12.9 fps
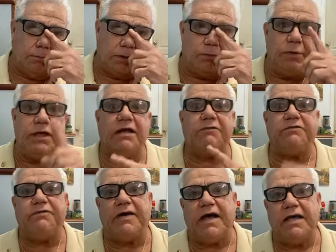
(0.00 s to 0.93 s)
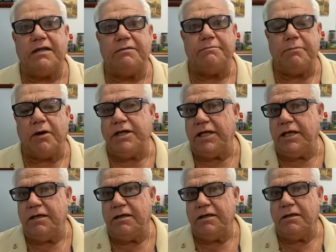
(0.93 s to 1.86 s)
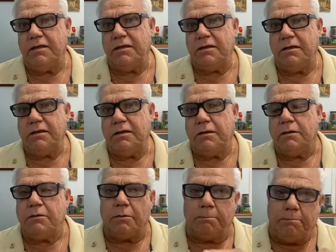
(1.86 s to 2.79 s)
But we can find money to